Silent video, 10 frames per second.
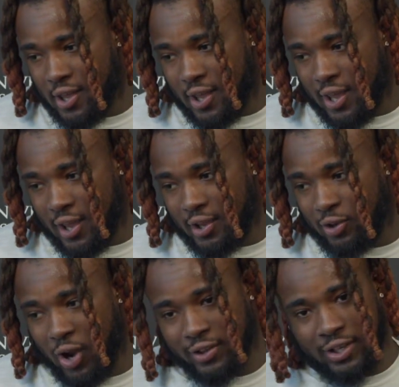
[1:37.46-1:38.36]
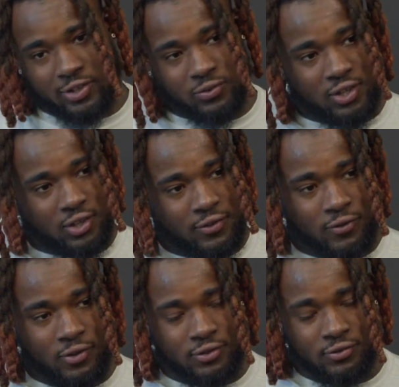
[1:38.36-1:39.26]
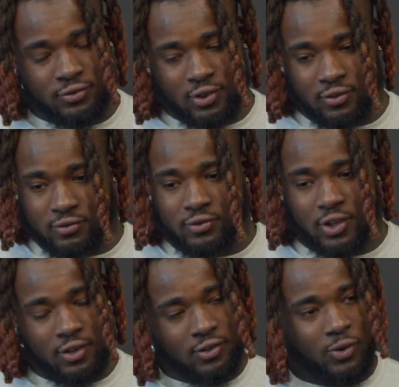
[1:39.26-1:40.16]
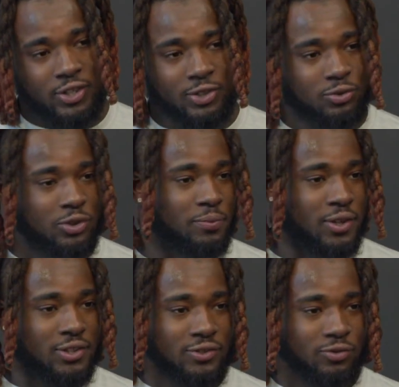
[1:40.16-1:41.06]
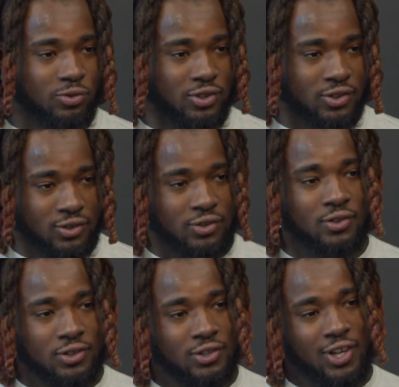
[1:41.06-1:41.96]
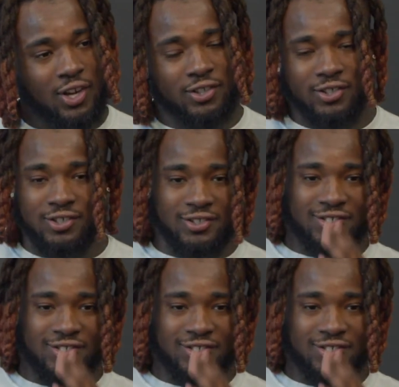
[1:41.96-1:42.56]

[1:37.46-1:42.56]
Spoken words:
And, you know, I think that's what they're looking forward to. So, yeah, 1-2-3 punch, if you will. It's all good.